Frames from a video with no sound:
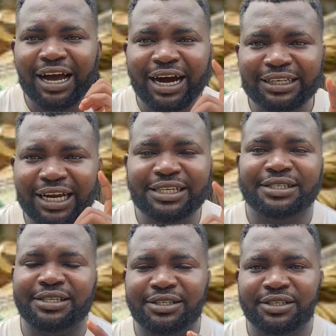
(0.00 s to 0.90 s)

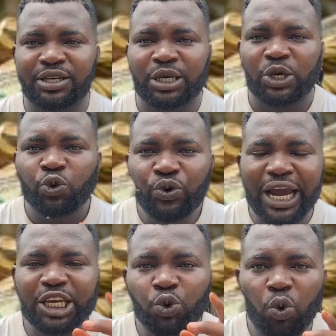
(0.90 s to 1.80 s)
analysis. We are
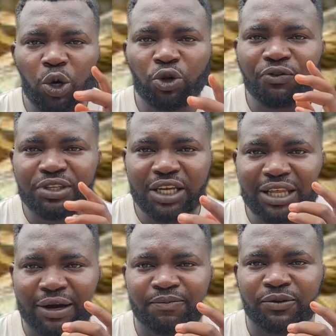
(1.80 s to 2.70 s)
in the world of
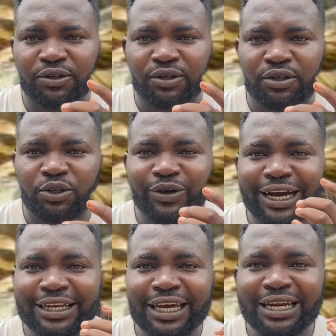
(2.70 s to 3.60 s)
data. You
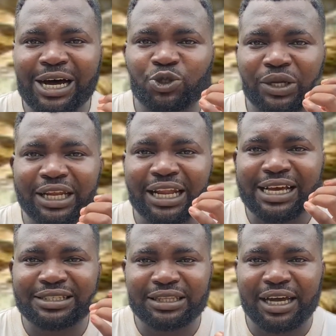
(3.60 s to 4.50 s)
can learn how to
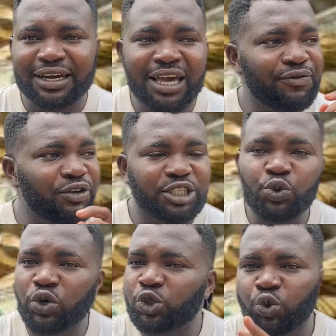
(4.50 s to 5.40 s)
analyze data.
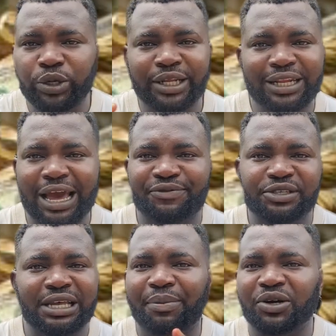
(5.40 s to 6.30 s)
Everything we do in life
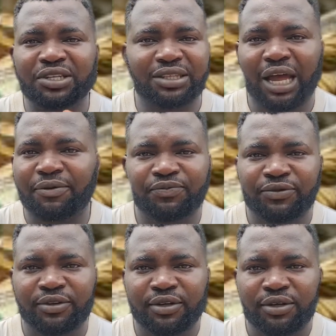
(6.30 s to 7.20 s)
is about data.
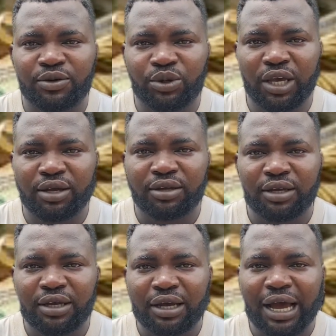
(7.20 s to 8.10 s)
Okay?
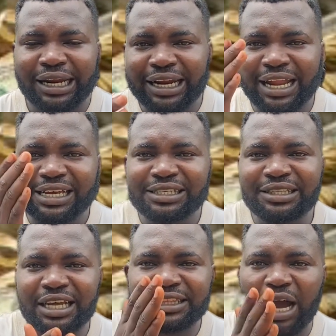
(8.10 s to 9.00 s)
Analyzing
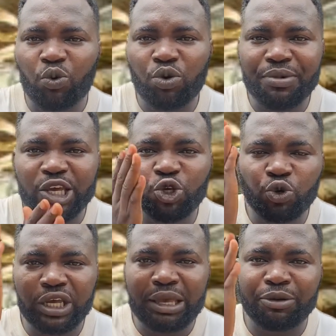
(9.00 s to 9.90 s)
data will make
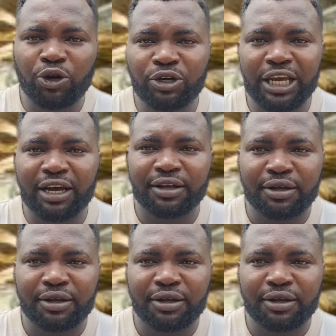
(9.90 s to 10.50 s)
you a millionaire